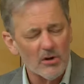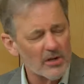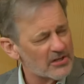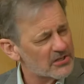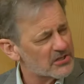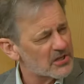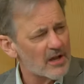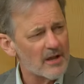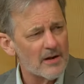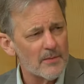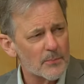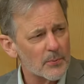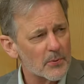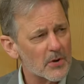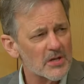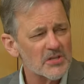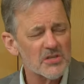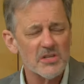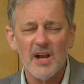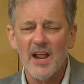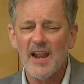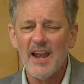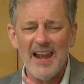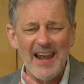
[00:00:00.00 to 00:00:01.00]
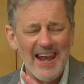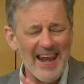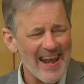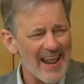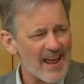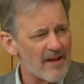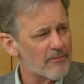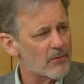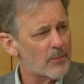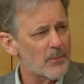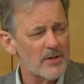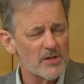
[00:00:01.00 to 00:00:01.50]
It is unprecedented,
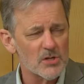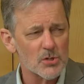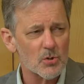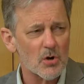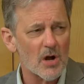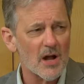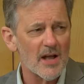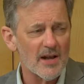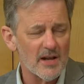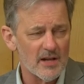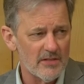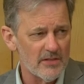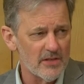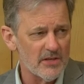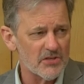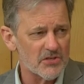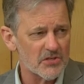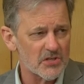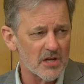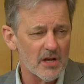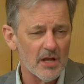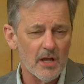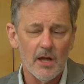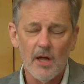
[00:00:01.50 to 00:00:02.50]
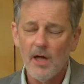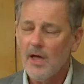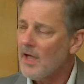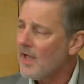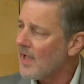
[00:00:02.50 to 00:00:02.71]
never been tried in this city,